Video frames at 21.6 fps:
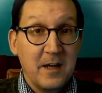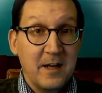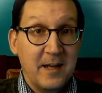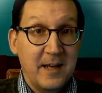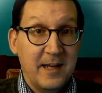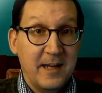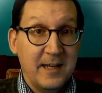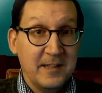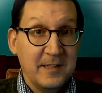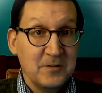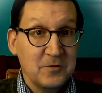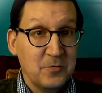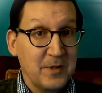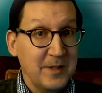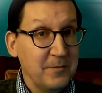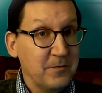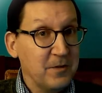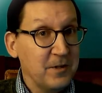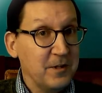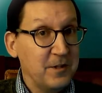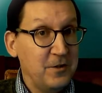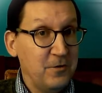And what I'm
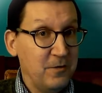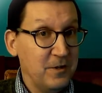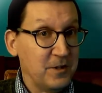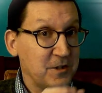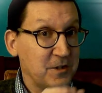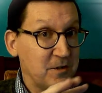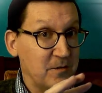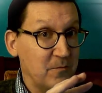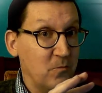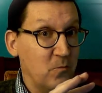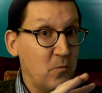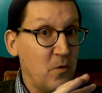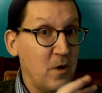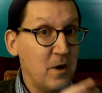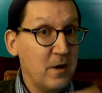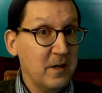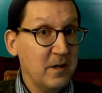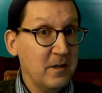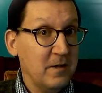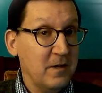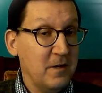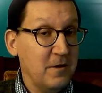going to do is
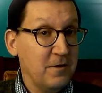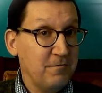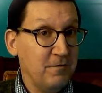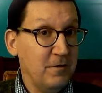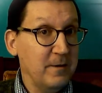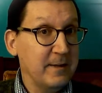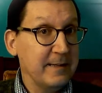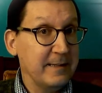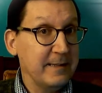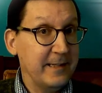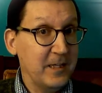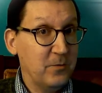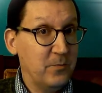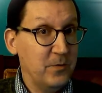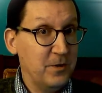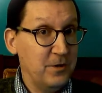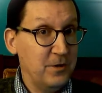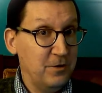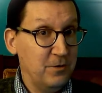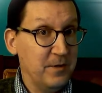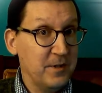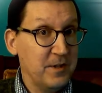walk you through it like we
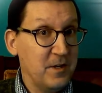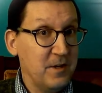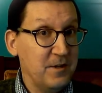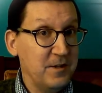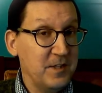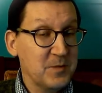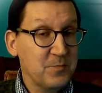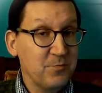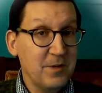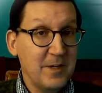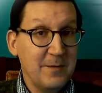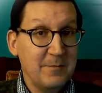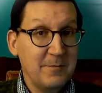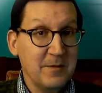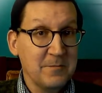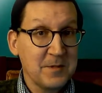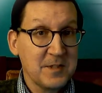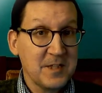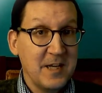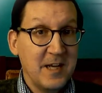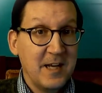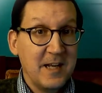do with all these
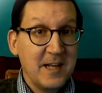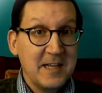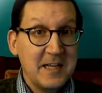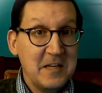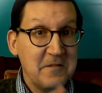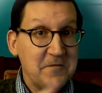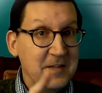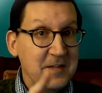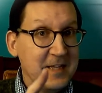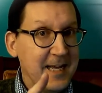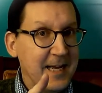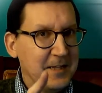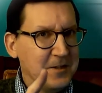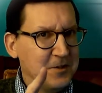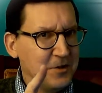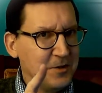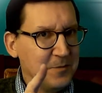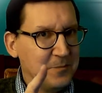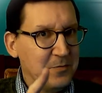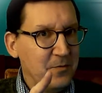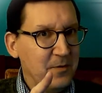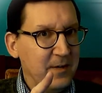problems. If you get to
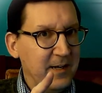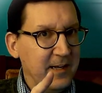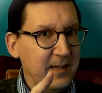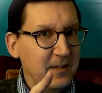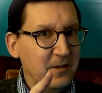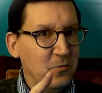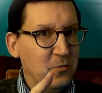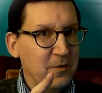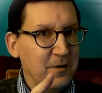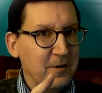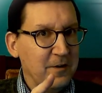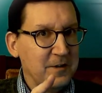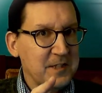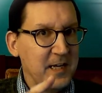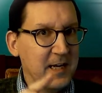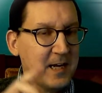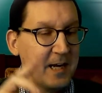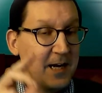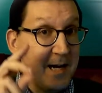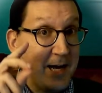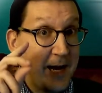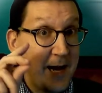the point where it's
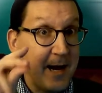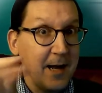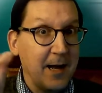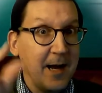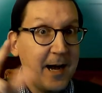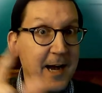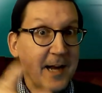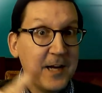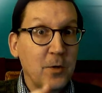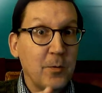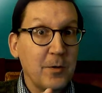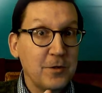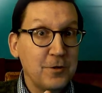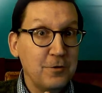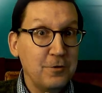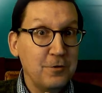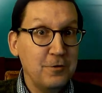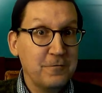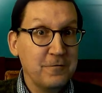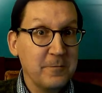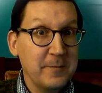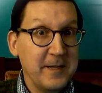like, aha, I know what to
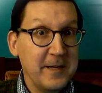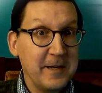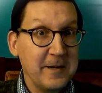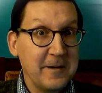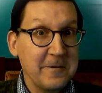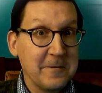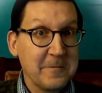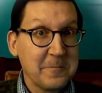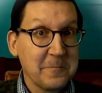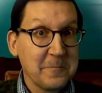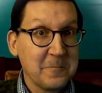do from here,